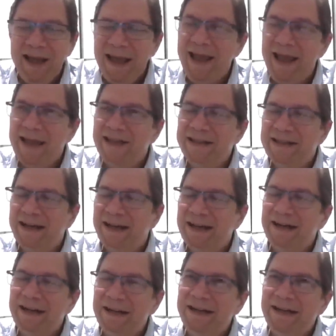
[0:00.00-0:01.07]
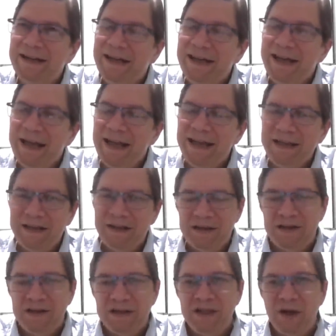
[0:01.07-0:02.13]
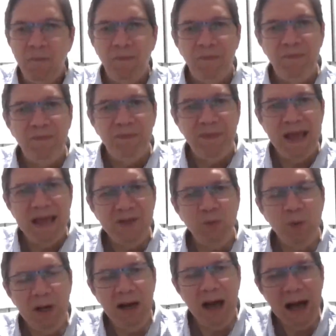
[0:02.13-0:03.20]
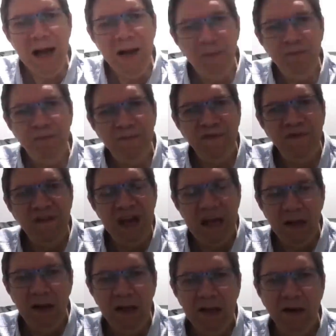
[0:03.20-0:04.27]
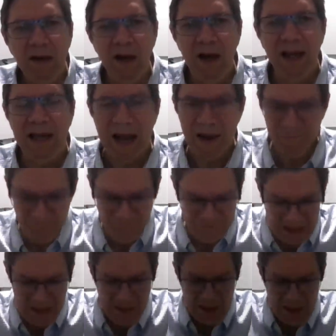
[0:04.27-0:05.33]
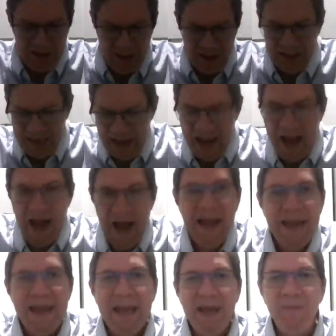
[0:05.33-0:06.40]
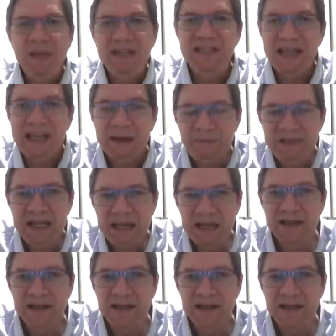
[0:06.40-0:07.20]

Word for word: and uh and so that's what I'm feeling like. I'm feeling like I am this empty